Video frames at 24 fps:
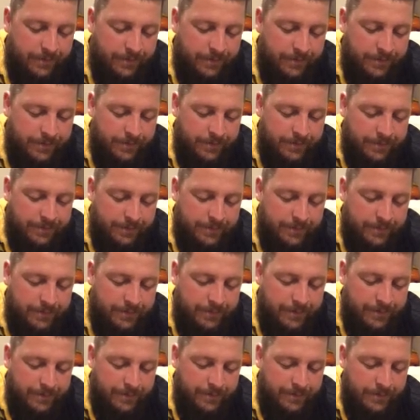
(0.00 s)

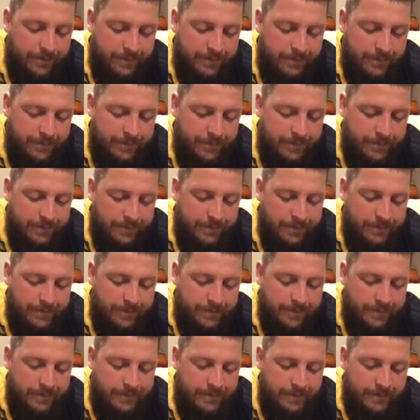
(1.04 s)

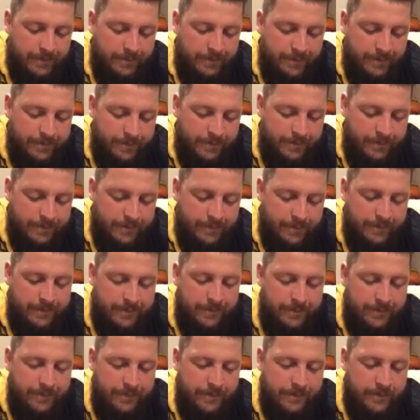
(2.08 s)

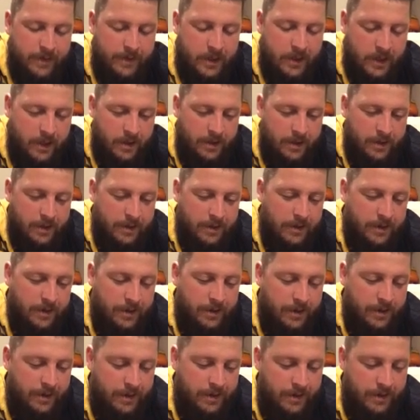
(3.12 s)

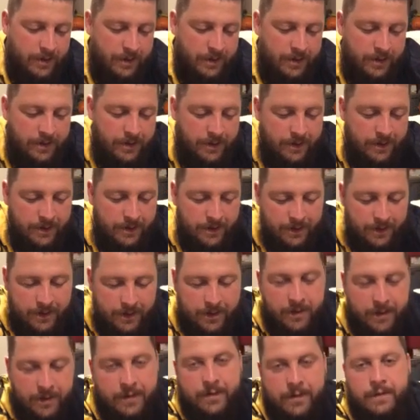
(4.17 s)

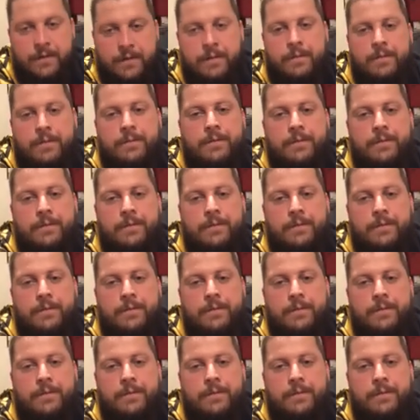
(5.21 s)
This person isn't speaking.